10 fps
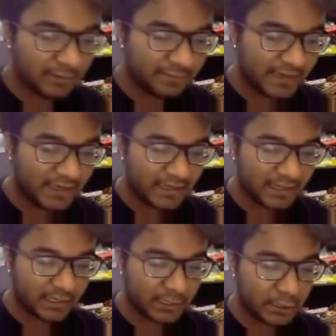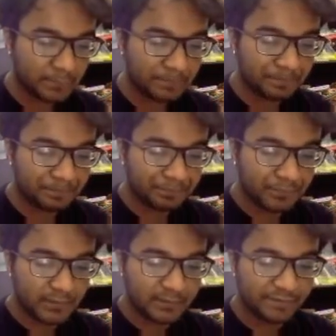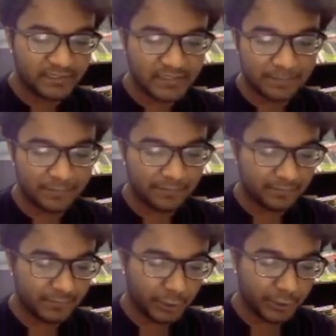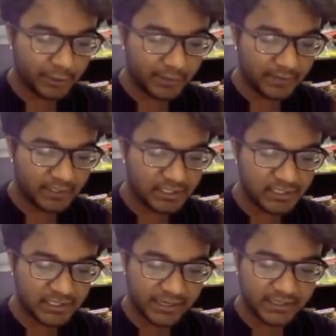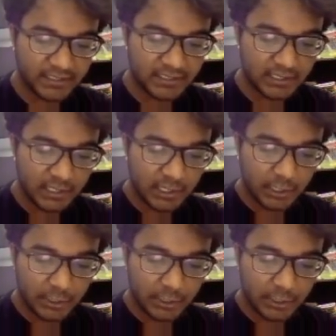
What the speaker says: We the first step here in this is to